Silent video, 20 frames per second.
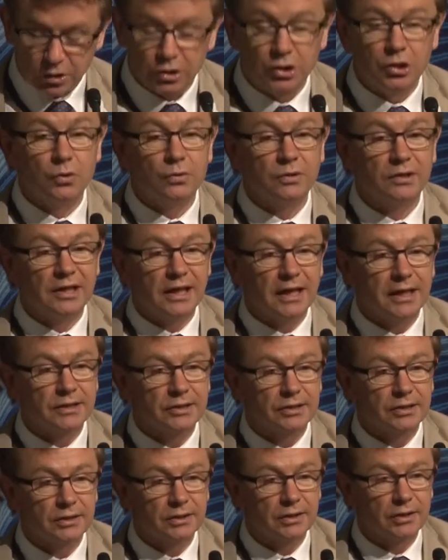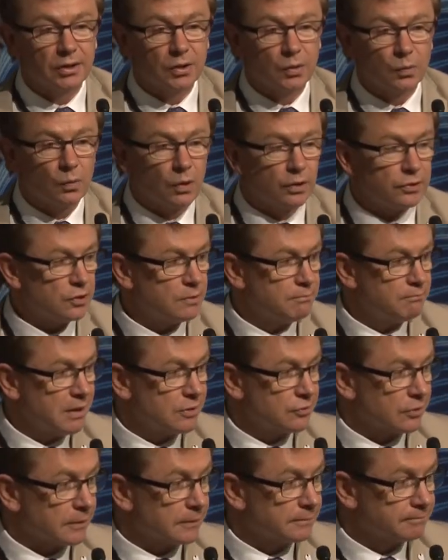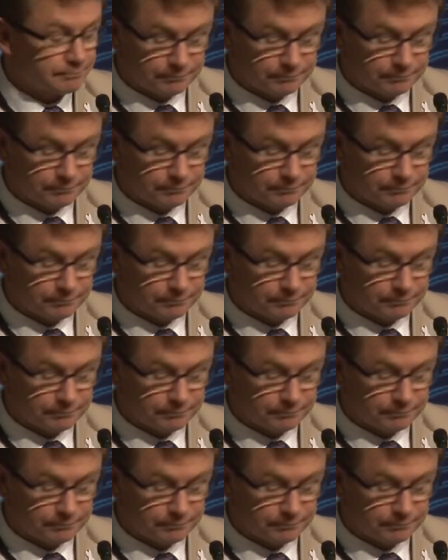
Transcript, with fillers: You get what you measure.